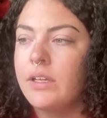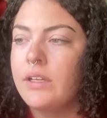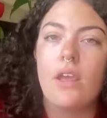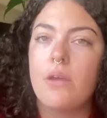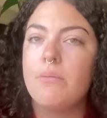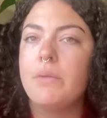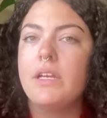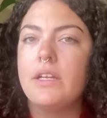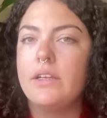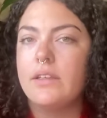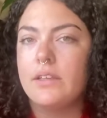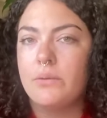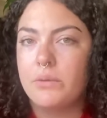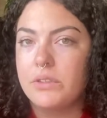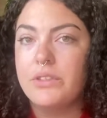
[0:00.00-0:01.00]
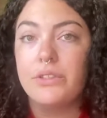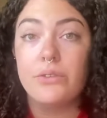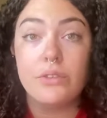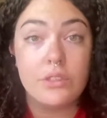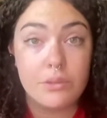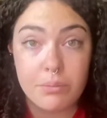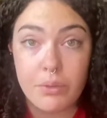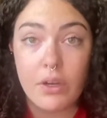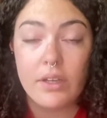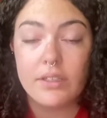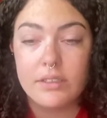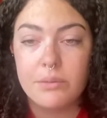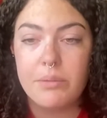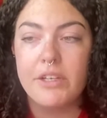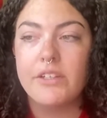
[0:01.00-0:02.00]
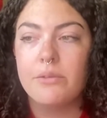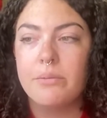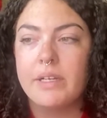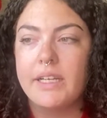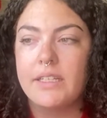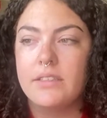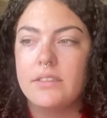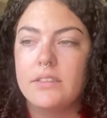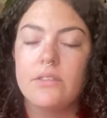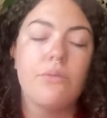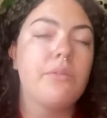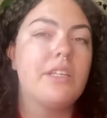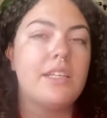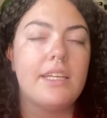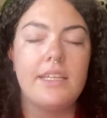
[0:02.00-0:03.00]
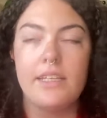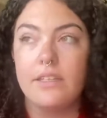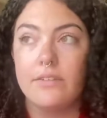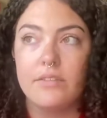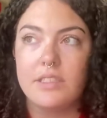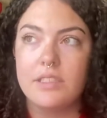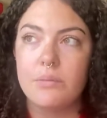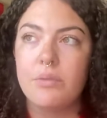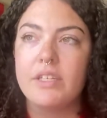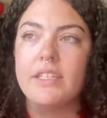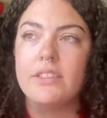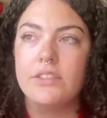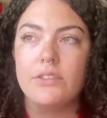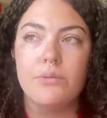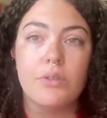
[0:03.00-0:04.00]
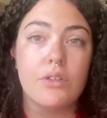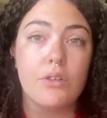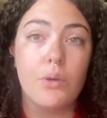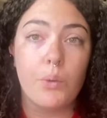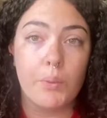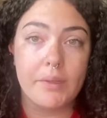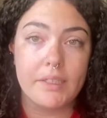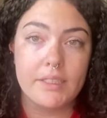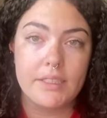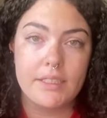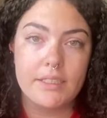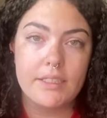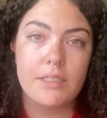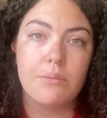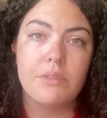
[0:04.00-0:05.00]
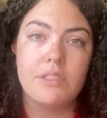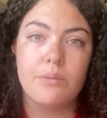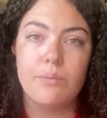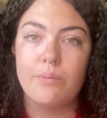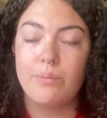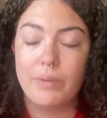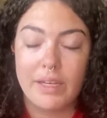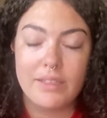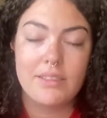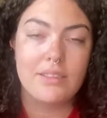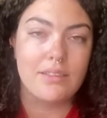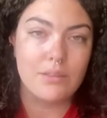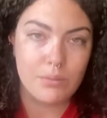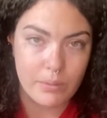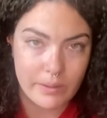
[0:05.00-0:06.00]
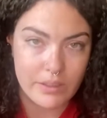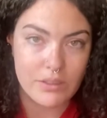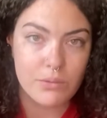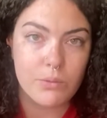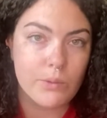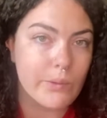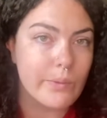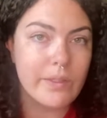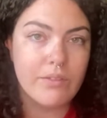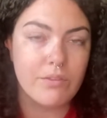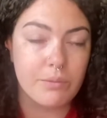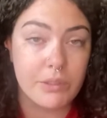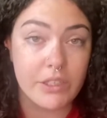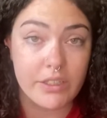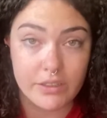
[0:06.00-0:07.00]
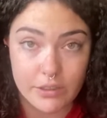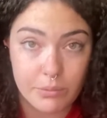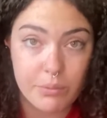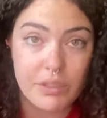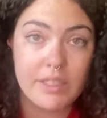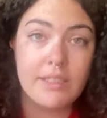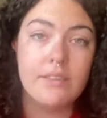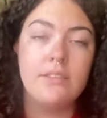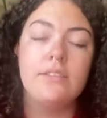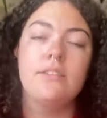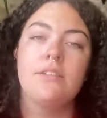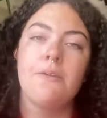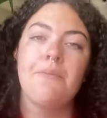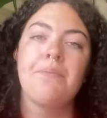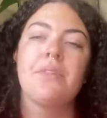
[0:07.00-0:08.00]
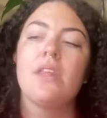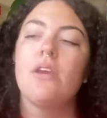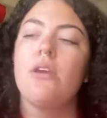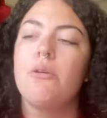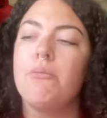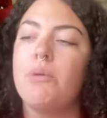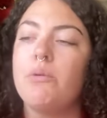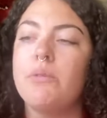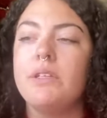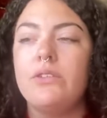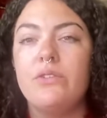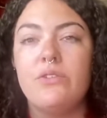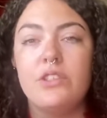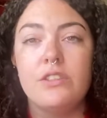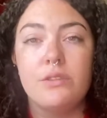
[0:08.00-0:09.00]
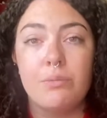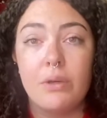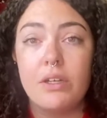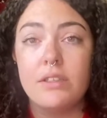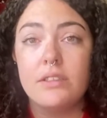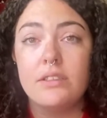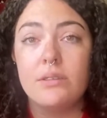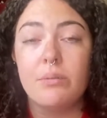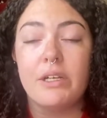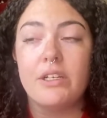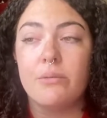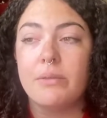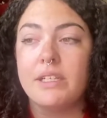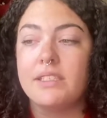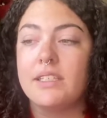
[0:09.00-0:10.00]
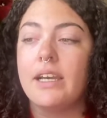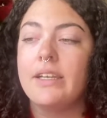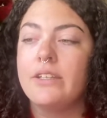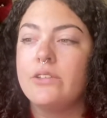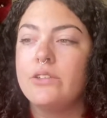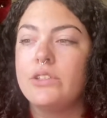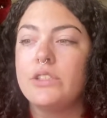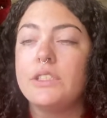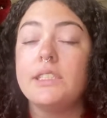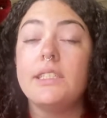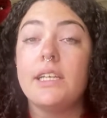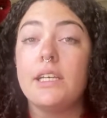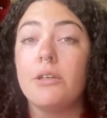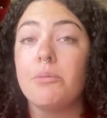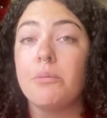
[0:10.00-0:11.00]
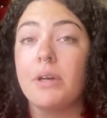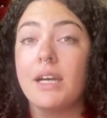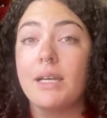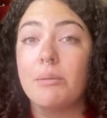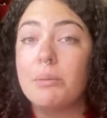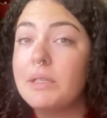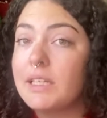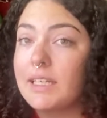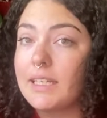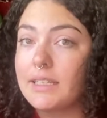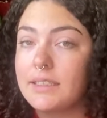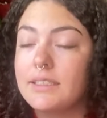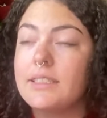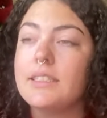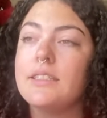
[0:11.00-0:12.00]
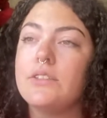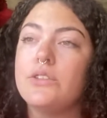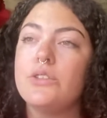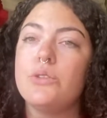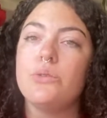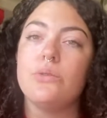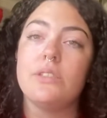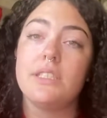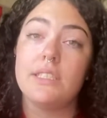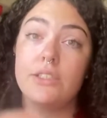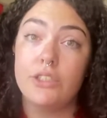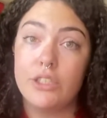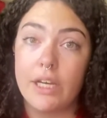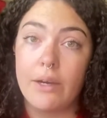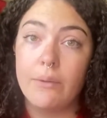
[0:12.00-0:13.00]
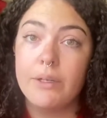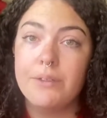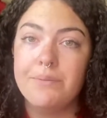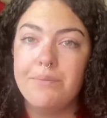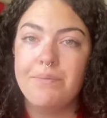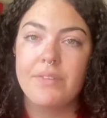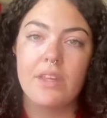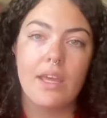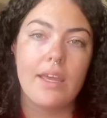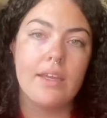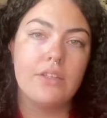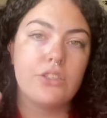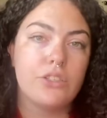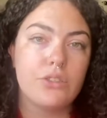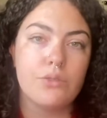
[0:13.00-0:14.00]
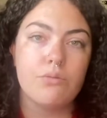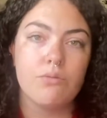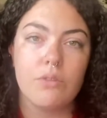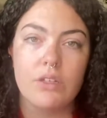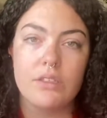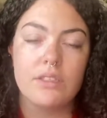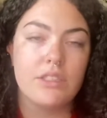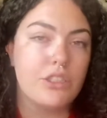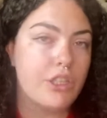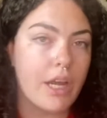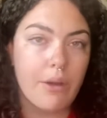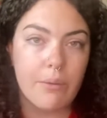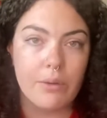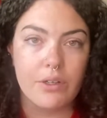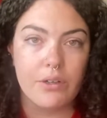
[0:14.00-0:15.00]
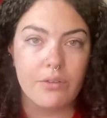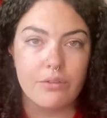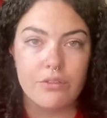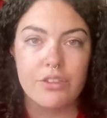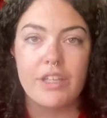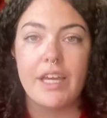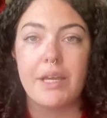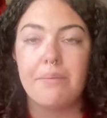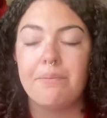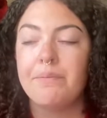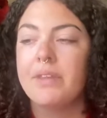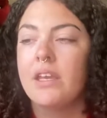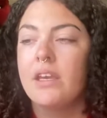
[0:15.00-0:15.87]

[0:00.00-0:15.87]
Immediately once you spot spider mites with any of these plants, you want to quarantine them as best as possible away from your other plants. But when you spot the spider mites, I usually take my plants into the shower and just run the shower over them